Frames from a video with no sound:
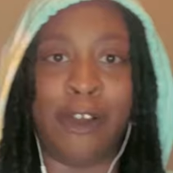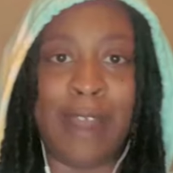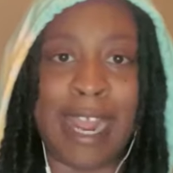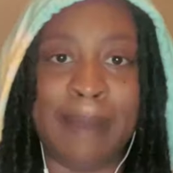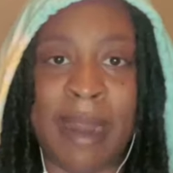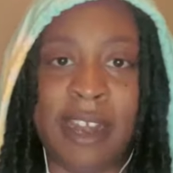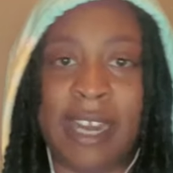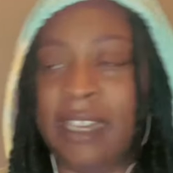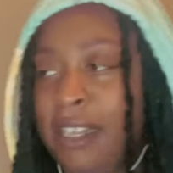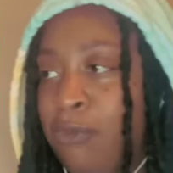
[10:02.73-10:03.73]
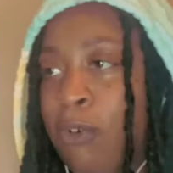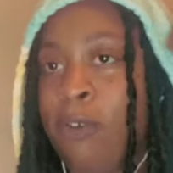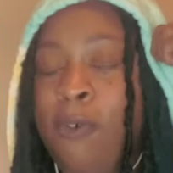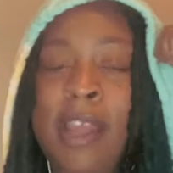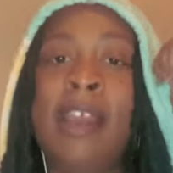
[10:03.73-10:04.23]
ahead and get my hair like this real
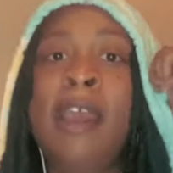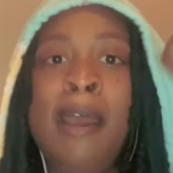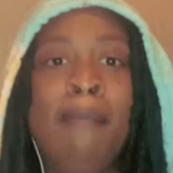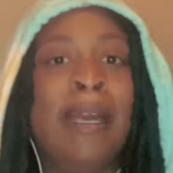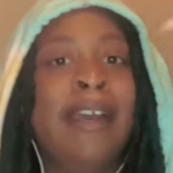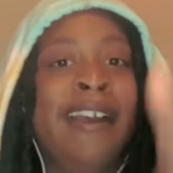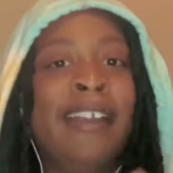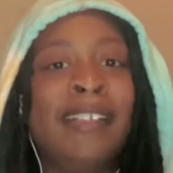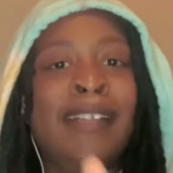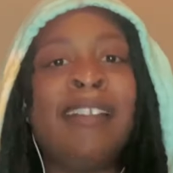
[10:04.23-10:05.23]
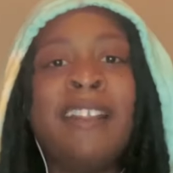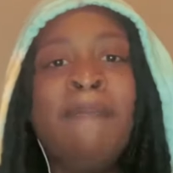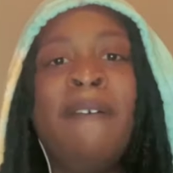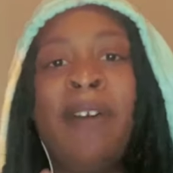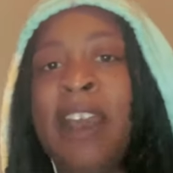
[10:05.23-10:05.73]
quick, because this
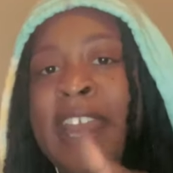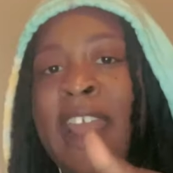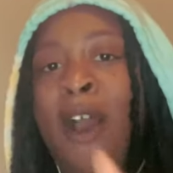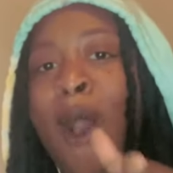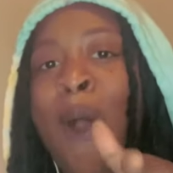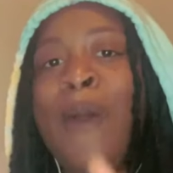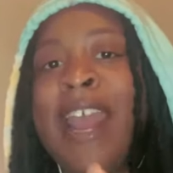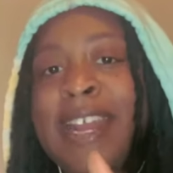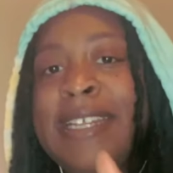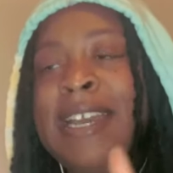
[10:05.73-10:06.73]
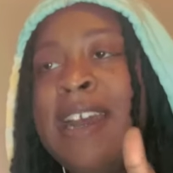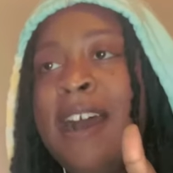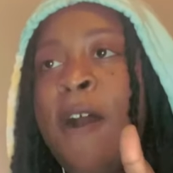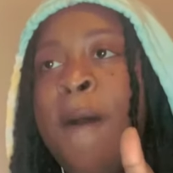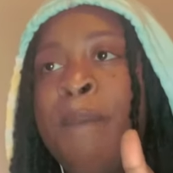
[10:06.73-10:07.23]
motherfucker, they always
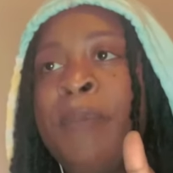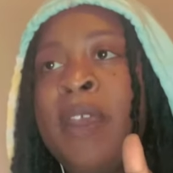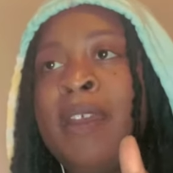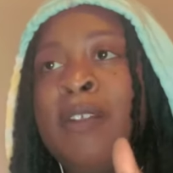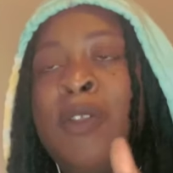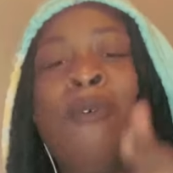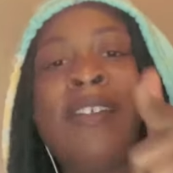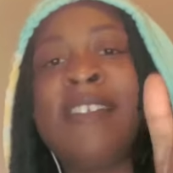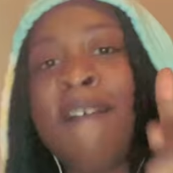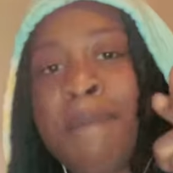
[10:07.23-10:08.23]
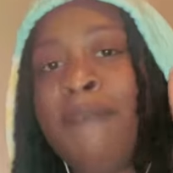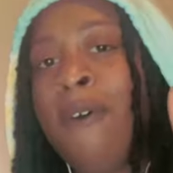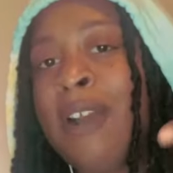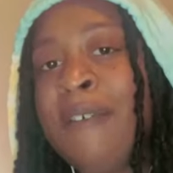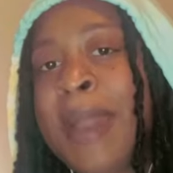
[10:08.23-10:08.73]
doing stuff
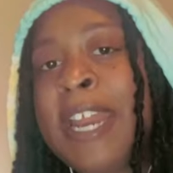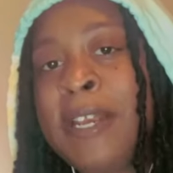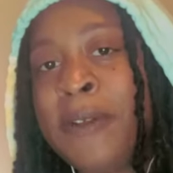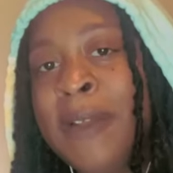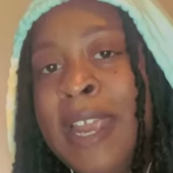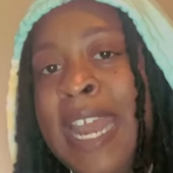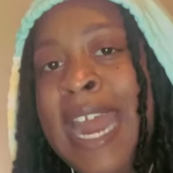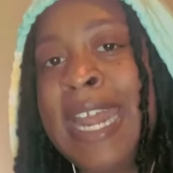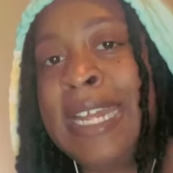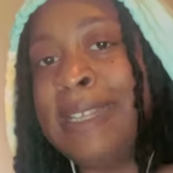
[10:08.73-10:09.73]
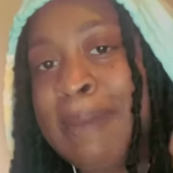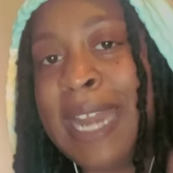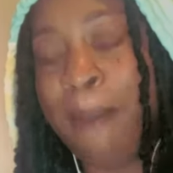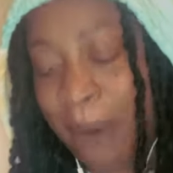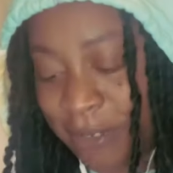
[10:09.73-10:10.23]
before everybody do it, and I need to be
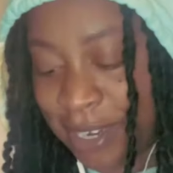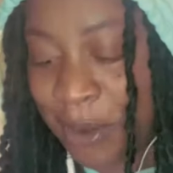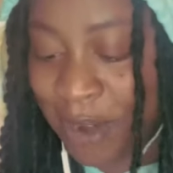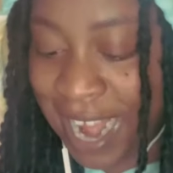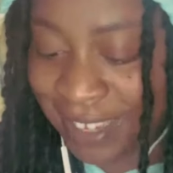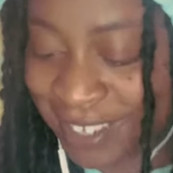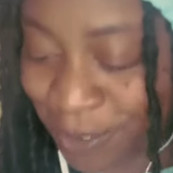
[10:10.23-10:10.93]
that person doing that too.